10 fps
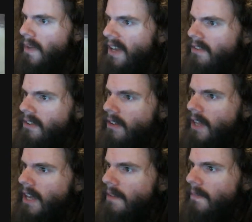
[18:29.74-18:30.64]

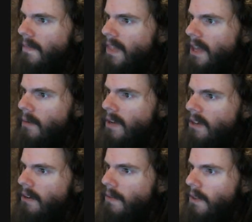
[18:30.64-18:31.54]
basically, they went
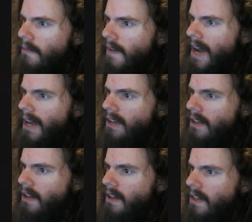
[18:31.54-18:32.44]
over the fact
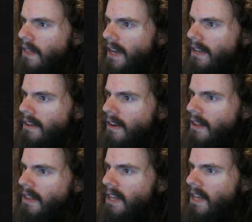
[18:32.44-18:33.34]
that uh,
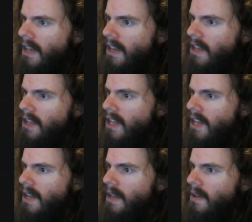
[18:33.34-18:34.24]
the
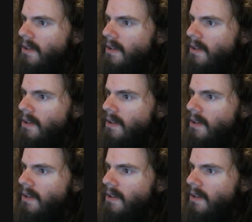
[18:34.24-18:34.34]
the